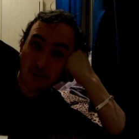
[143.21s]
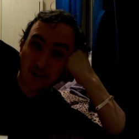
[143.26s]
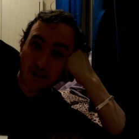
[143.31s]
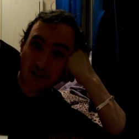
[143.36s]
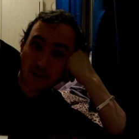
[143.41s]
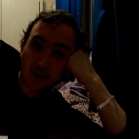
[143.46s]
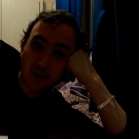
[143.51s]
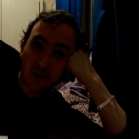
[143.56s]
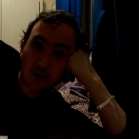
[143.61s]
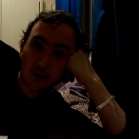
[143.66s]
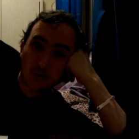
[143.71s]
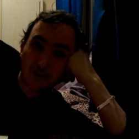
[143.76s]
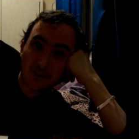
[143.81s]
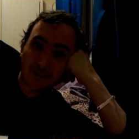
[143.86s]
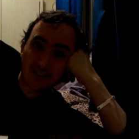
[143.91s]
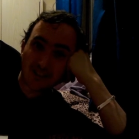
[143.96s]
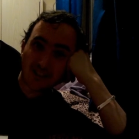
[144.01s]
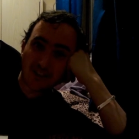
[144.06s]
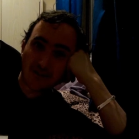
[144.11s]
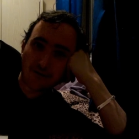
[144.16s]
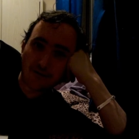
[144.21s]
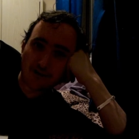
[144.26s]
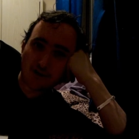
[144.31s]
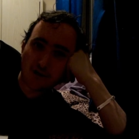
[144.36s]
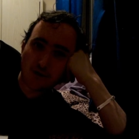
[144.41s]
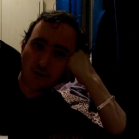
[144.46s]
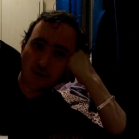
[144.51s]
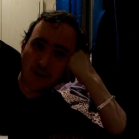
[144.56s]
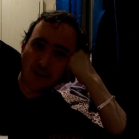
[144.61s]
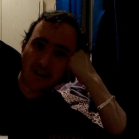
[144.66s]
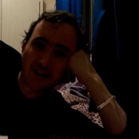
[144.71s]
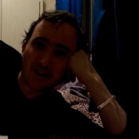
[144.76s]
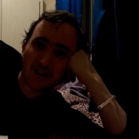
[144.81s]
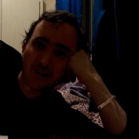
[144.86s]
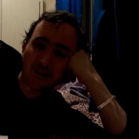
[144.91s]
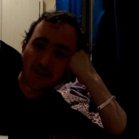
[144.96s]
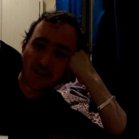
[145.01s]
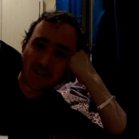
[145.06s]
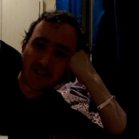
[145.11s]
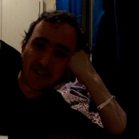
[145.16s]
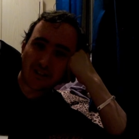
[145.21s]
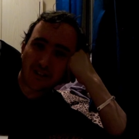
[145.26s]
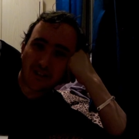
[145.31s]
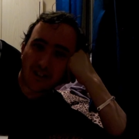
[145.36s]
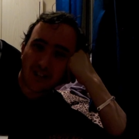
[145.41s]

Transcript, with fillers: book once I left Australia on the